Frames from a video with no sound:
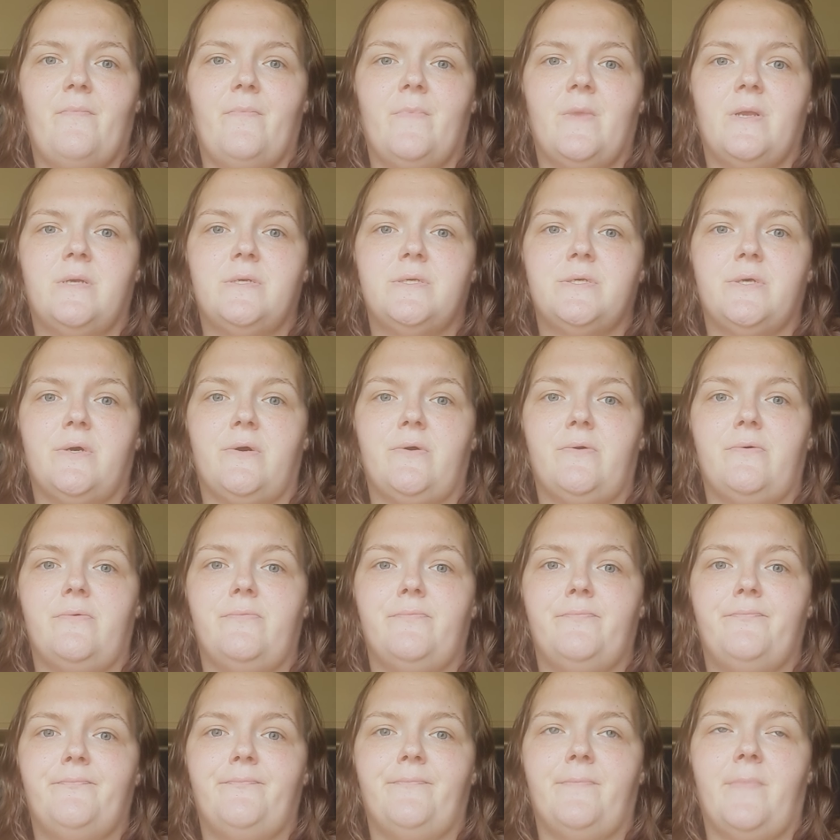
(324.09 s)
So
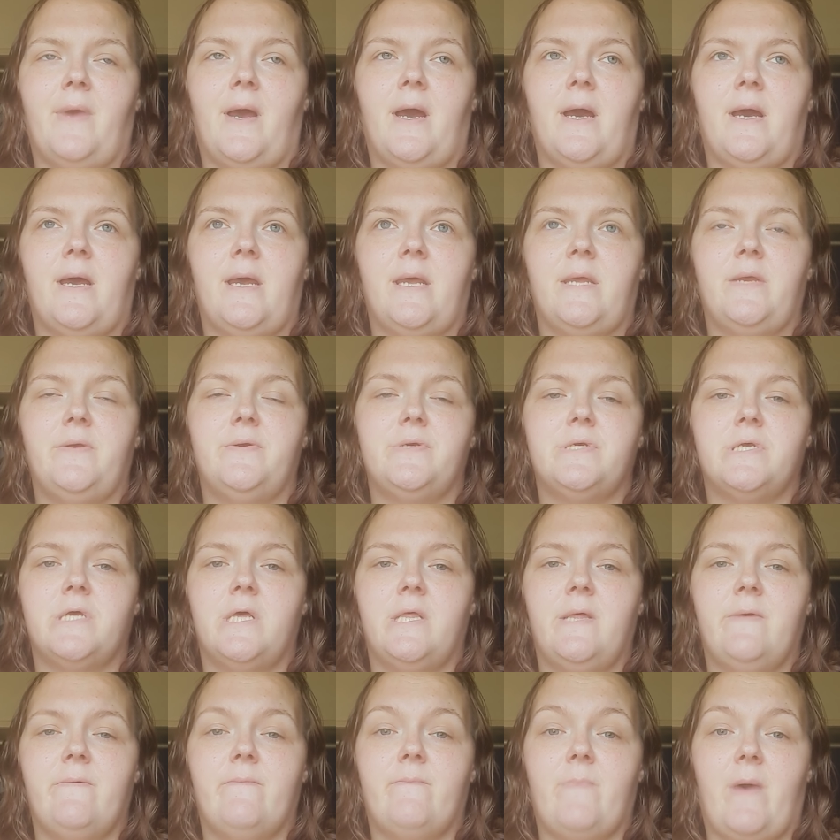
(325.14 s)
I usually
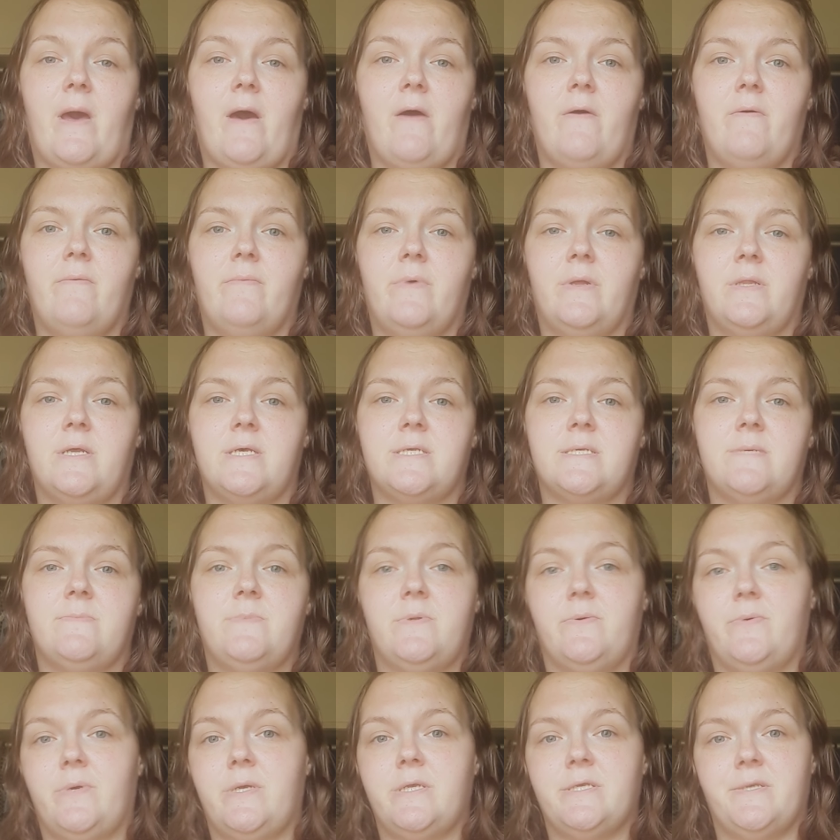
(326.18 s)
leave them out unless I'm
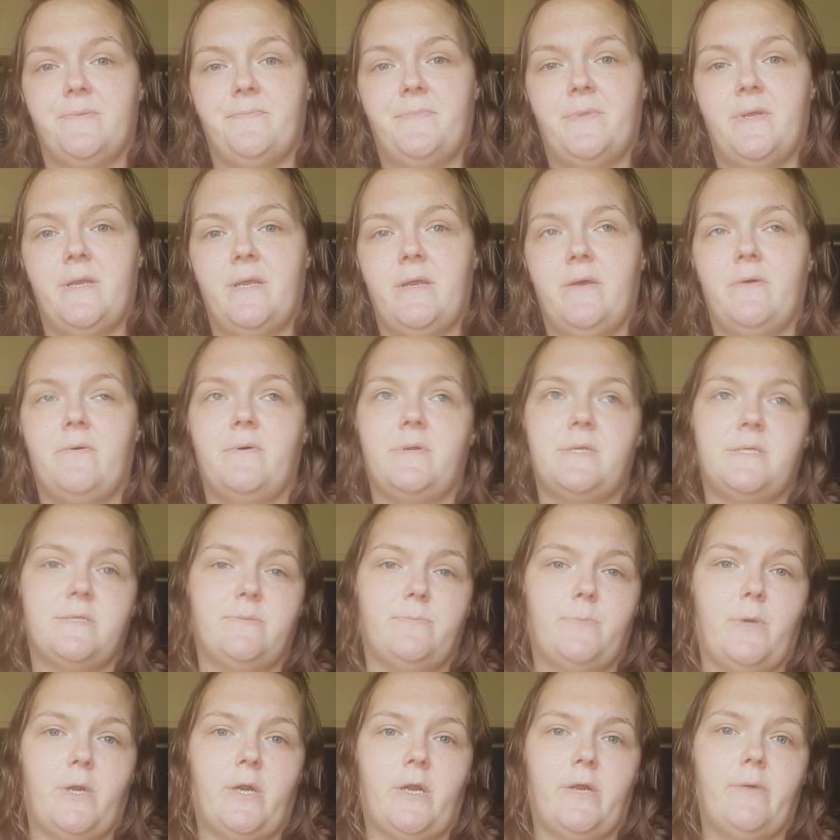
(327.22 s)
doing something, going
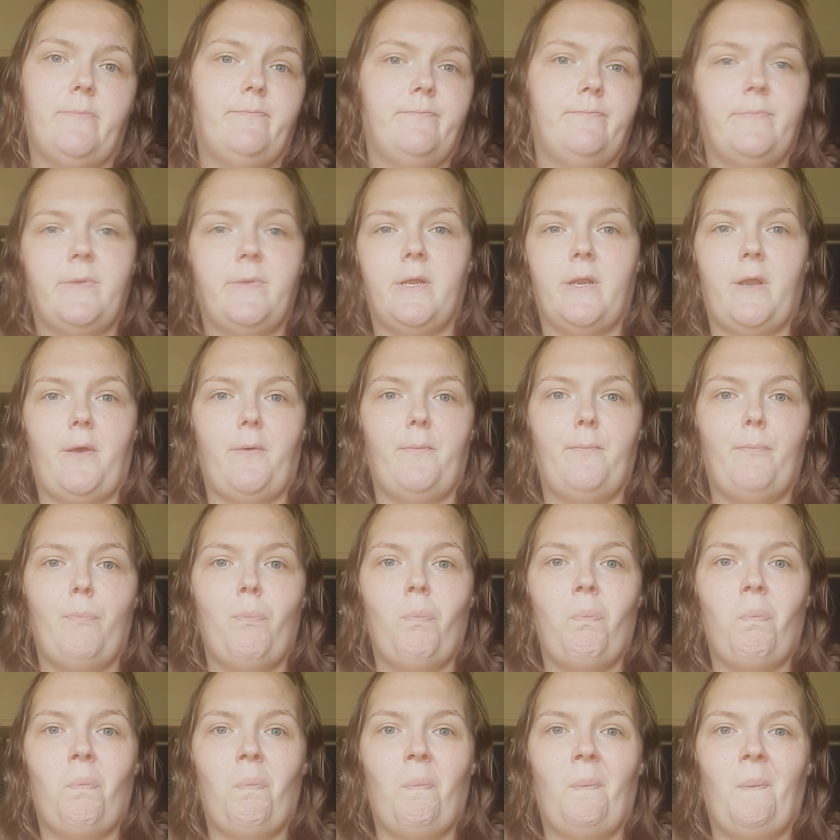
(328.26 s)
somewhere, you know,
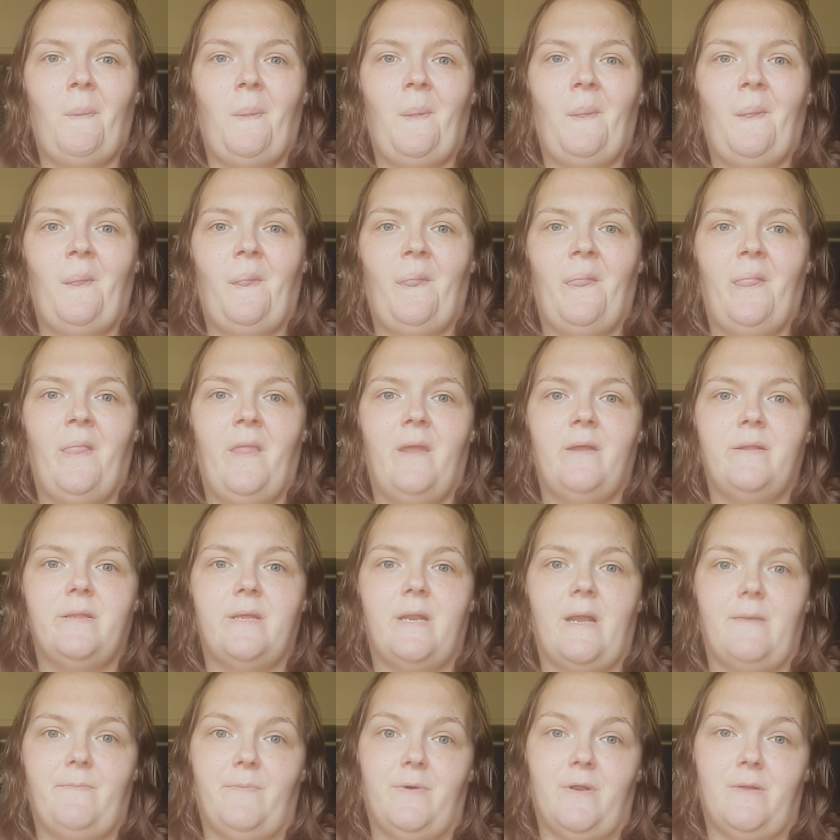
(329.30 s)
then
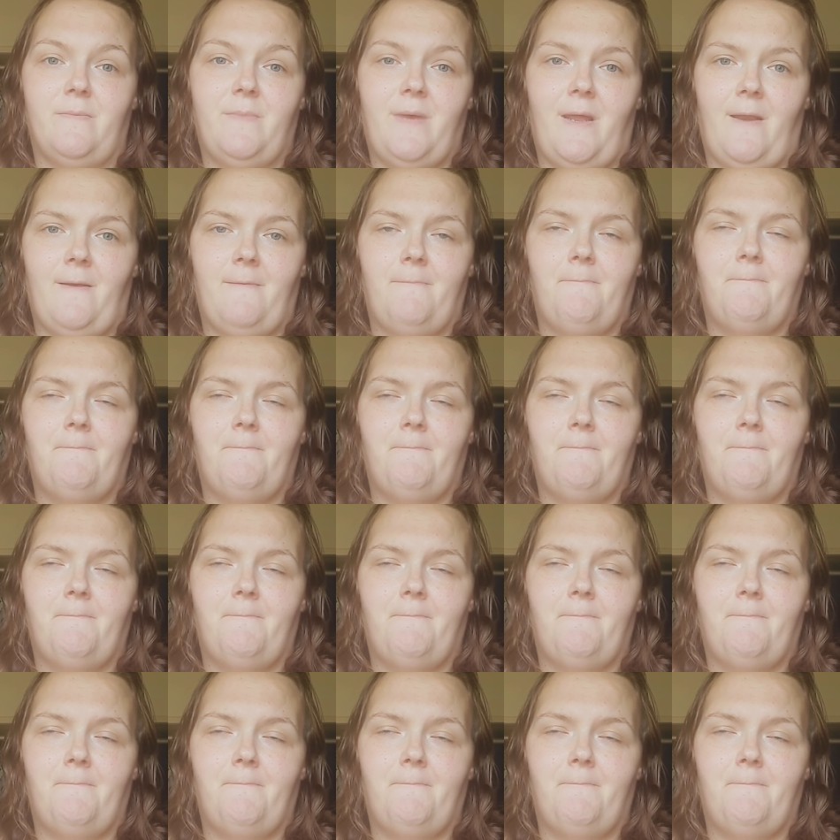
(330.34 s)
I put them in.